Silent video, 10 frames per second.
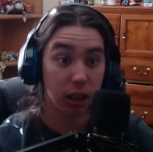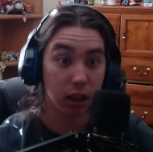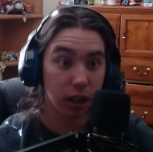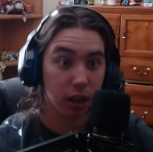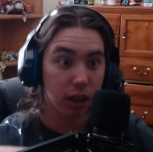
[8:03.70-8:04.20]

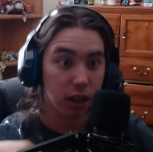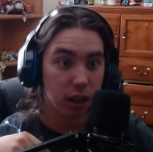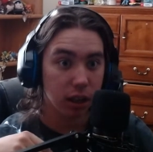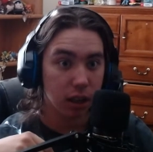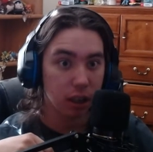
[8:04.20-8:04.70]

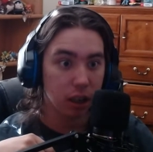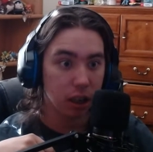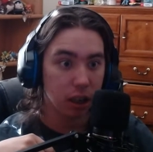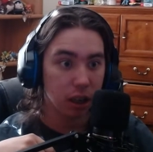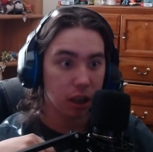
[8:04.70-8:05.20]

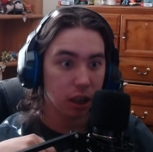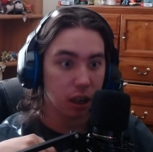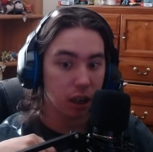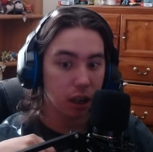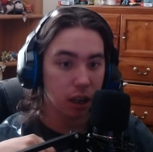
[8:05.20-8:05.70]

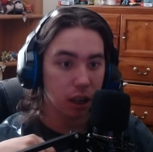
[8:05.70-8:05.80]
(silence)